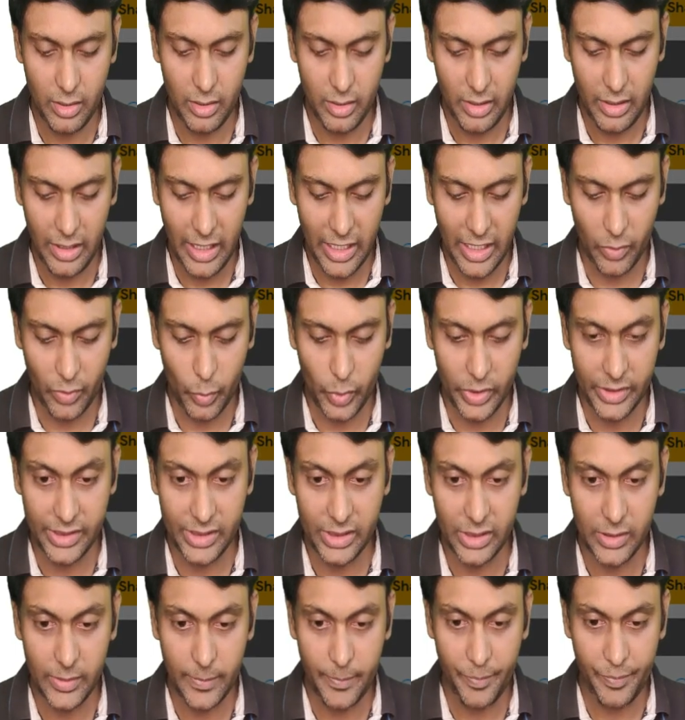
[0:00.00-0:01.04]
language,
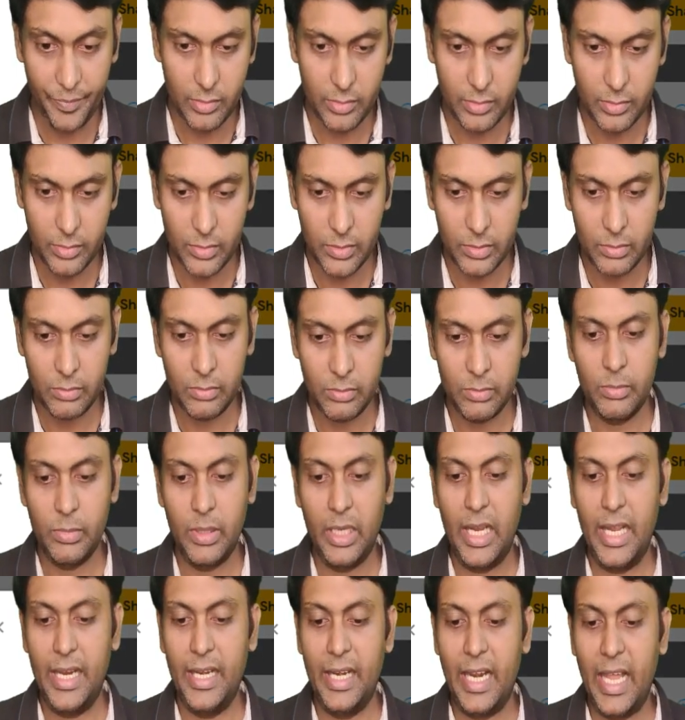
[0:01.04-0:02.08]

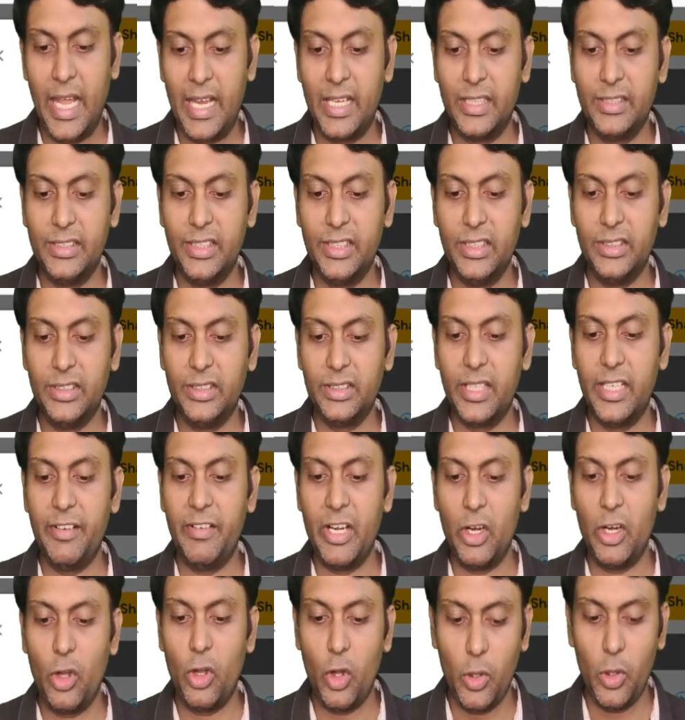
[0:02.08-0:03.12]
and I can just give
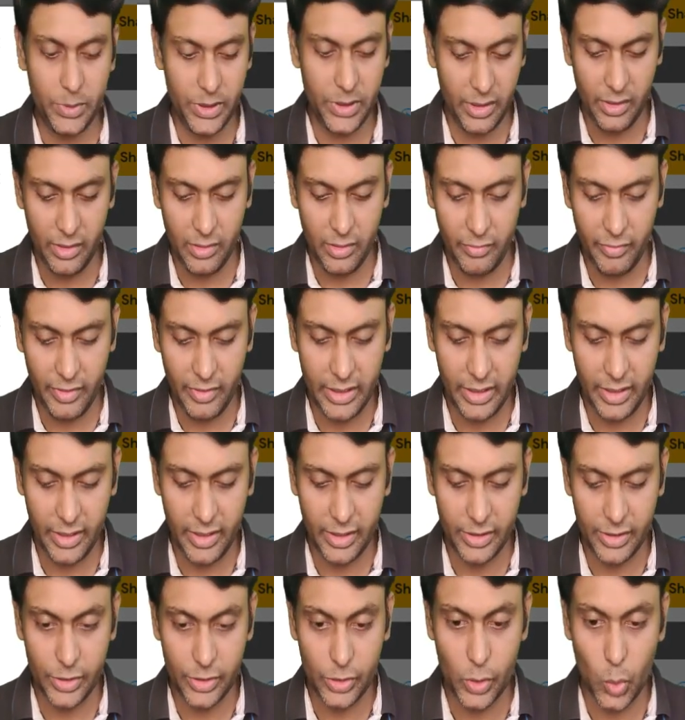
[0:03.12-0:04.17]
an option whether it
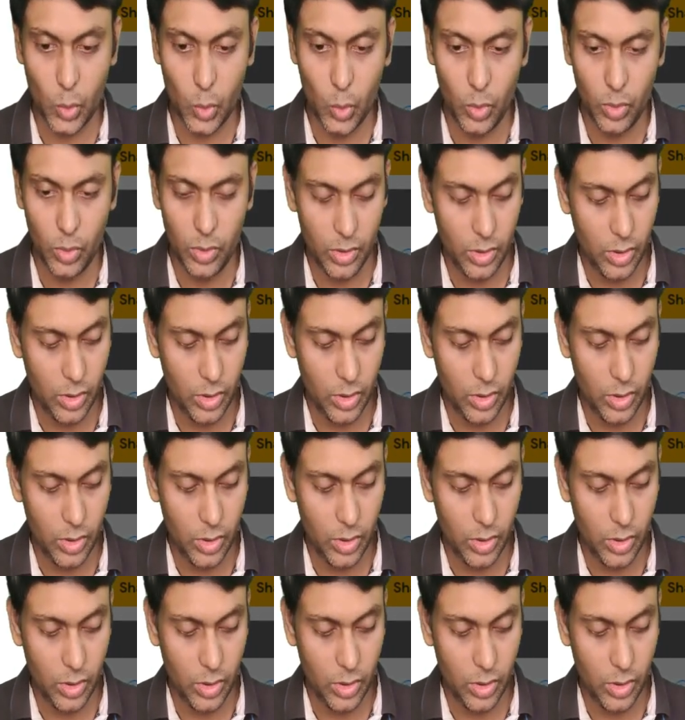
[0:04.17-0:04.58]
is true,